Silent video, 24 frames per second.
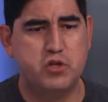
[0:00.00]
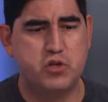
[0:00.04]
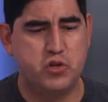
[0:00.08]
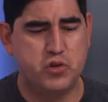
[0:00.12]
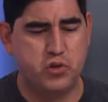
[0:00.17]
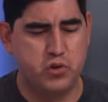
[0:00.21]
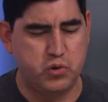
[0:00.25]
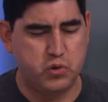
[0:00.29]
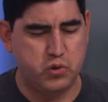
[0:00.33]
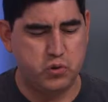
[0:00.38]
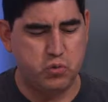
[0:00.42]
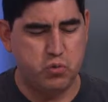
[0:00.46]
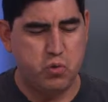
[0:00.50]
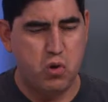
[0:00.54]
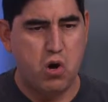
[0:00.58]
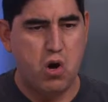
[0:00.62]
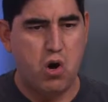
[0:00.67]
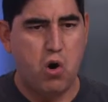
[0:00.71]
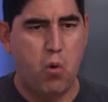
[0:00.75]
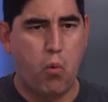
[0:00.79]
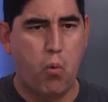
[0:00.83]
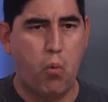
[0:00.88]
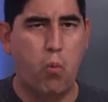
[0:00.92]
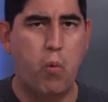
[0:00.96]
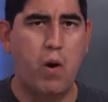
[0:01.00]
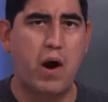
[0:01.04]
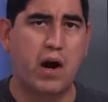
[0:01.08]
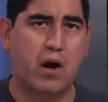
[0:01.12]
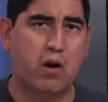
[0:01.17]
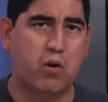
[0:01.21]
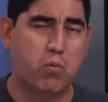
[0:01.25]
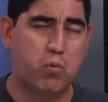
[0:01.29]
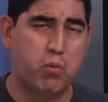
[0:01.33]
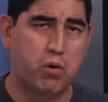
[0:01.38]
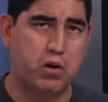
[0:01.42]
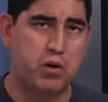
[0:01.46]
to
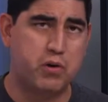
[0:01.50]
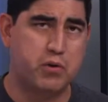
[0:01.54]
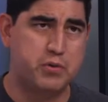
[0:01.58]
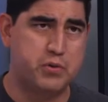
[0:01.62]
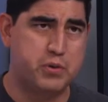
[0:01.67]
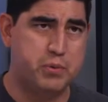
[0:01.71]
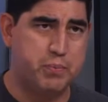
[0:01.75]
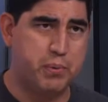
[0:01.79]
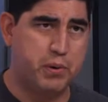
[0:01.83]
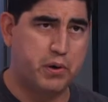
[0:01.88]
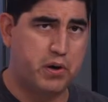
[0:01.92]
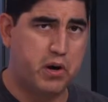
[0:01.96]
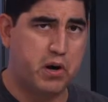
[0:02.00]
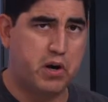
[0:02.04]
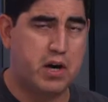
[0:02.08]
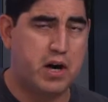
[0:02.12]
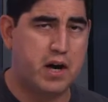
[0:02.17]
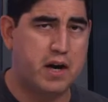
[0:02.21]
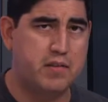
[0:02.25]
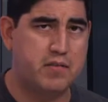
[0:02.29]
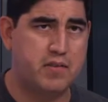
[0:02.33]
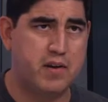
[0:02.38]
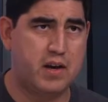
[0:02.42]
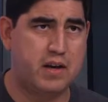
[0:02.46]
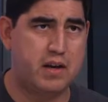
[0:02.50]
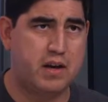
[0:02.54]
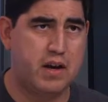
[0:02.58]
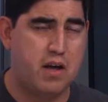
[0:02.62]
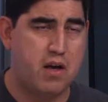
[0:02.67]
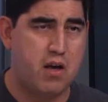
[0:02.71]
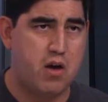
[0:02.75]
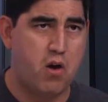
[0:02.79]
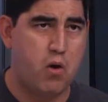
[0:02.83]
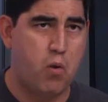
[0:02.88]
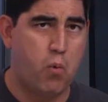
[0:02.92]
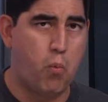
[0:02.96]
where we're going to put our content,
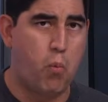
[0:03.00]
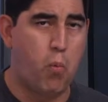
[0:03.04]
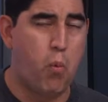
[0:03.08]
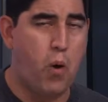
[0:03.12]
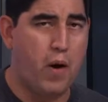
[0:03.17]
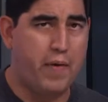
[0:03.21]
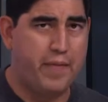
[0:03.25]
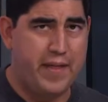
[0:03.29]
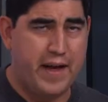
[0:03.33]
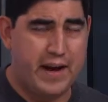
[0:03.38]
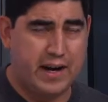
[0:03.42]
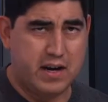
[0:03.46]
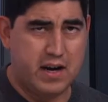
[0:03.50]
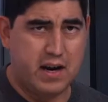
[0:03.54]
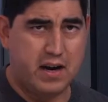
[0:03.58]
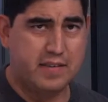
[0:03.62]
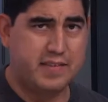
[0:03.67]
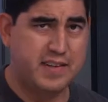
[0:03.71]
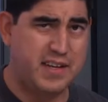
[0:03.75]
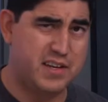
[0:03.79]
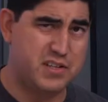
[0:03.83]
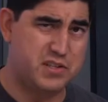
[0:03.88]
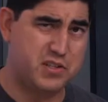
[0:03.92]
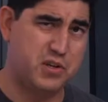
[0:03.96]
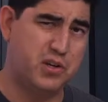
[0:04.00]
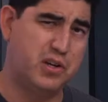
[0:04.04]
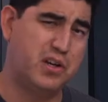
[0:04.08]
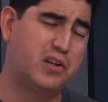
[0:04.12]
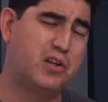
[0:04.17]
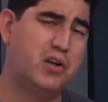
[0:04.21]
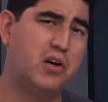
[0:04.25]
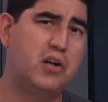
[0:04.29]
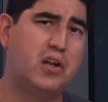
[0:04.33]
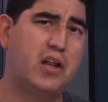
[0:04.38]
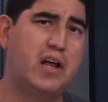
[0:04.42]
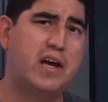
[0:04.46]
what that content is going to
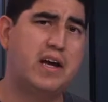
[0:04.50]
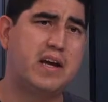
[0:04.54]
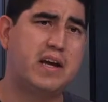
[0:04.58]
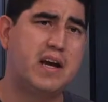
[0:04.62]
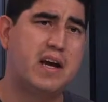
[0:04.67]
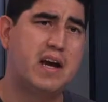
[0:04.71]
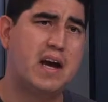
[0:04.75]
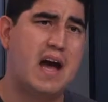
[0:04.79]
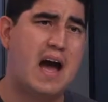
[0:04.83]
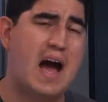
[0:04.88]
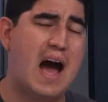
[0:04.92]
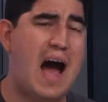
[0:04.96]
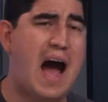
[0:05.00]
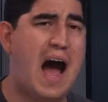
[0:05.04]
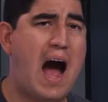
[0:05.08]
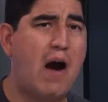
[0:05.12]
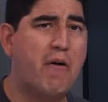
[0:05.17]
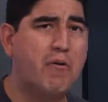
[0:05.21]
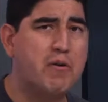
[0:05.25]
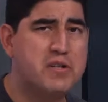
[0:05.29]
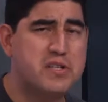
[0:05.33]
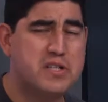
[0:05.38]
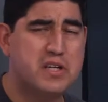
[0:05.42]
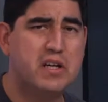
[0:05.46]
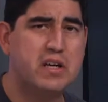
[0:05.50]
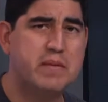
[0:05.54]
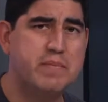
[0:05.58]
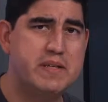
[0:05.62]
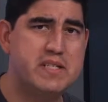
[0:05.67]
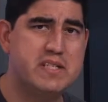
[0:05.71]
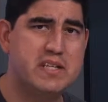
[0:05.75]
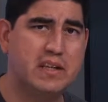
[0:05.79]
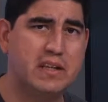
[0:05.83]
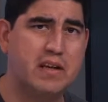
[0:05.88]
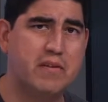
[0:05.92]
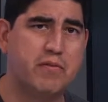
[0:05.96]
look like, how it's going to be
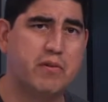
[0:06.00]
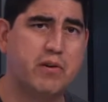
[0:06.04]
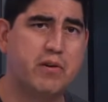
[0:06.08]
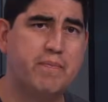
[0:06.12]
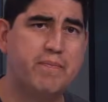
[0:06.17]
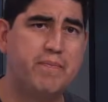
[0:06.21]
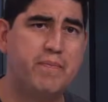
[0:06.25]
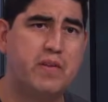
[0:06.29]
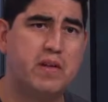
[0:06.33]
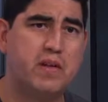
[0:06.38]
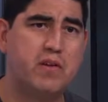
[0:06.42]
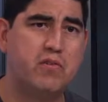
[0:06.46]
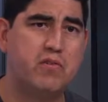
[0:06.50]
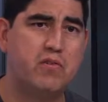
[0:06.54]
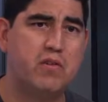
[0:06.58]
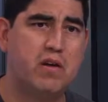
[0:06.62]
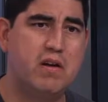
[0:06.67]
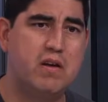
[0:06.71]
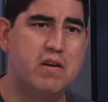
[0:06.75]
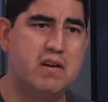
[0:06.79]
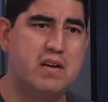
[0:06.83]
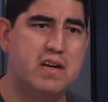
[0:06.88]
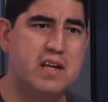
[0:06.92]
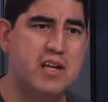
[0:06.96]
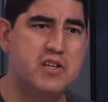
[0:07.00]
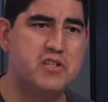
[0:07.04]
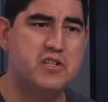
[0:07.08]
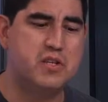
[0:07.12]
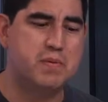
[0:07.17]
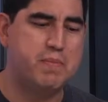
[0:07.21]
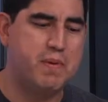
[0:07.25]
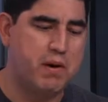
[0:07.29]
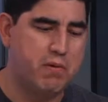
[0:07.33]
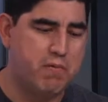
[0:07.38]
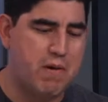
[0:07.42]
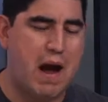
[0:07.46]
delivered, needs
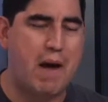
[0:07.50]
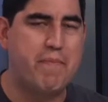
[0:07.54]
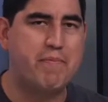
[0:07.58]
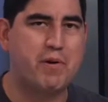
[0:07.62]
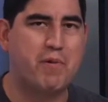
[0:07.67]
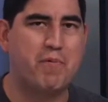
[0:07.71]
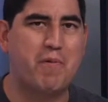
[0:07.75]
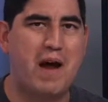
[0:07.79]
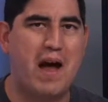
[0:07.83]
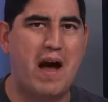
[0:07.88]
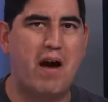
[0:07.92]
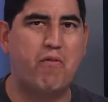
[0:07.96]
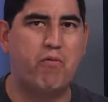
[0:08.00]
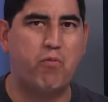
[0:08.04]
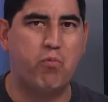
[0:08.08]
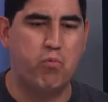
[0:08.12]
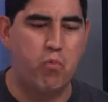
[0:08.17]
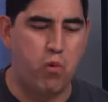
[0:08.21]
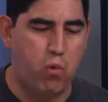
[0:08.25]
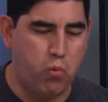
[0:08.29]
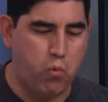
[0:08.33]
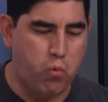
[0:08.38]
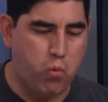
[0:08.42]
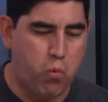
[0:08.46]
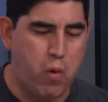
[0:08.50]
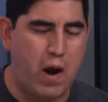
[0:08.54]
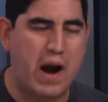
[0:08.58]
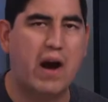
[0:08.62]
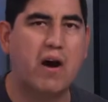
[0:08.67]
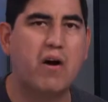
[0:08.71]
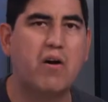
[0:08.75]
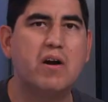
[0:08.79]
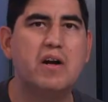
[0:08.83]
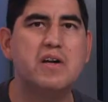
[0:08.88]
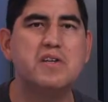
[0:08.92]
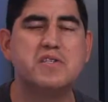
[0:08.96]
to be wrapped around, well,
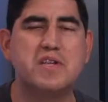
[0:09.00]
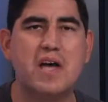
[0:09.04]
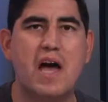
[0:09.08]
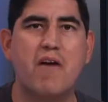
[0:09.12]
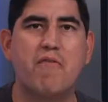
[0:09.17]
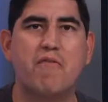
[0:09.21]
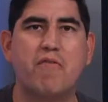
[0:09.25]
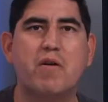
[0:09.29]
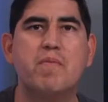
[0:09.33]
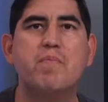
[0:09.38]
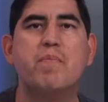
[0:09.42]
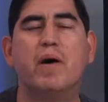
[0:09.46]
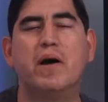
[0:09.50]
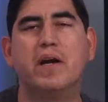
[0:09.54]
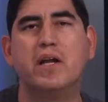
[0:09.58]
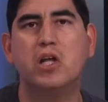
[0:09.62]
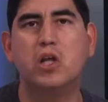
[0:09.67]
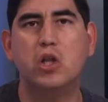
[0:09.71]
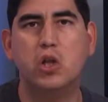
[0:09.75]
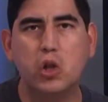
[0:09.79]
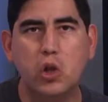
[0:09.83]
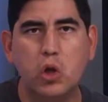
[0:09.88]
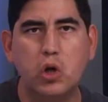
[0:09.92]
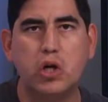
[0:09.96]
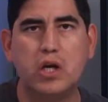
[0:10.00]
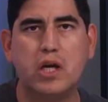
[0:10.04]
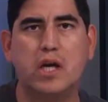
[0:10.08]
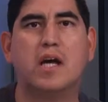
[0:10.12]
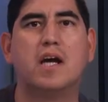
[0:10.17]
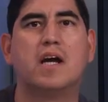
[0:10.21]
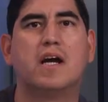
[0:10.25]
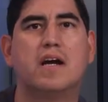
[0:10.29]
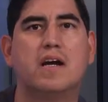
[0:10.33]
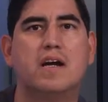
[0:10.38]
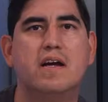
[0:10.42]
where is everybody looking?